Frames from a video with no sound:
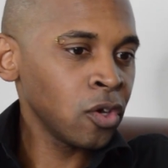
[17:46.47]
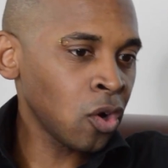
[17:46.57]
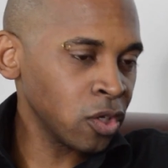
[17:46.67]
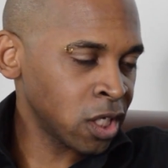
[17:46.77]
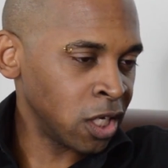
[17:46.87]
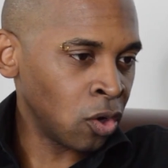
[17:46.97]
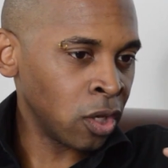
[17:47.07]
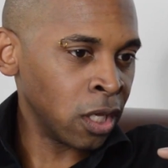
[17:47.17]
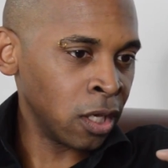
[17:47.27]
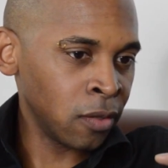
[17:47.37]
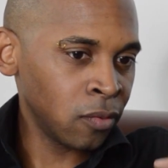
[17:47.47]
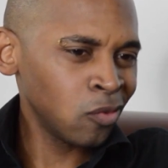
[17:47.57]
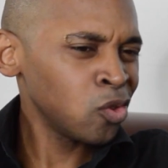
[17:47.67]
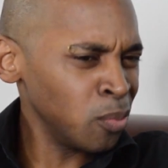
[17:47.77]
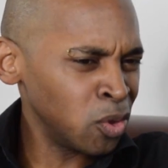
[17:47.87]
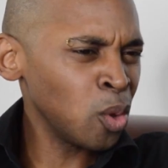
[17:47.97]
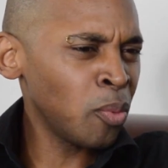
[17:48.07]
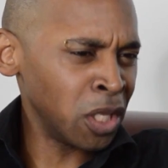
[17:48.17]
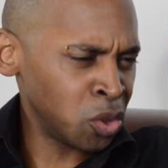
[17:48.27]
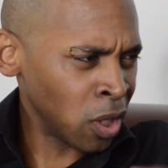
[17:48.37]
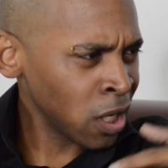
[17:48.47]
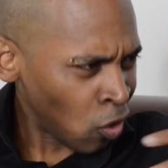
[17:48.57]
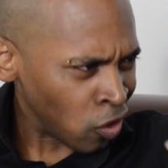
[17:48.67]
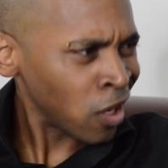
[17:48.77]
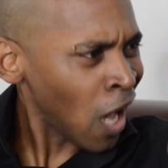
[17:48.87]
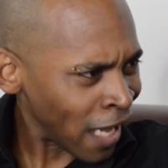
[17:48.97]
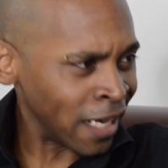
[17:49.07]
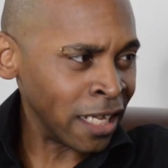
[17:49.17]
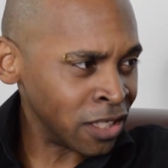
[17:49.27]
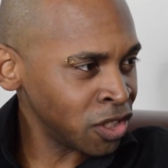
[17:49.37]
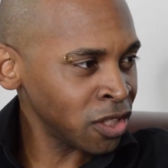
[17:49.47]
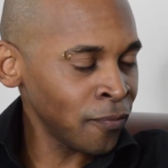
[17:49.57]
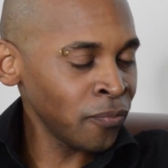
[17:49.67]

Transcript: constantly on the to, to a point to a, on the cutting edge